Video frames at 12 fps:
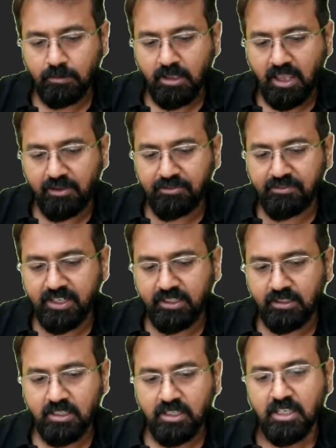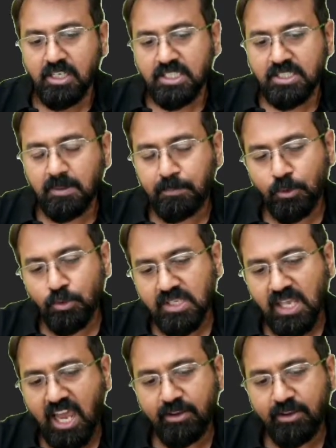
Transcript: Everyone, suppose I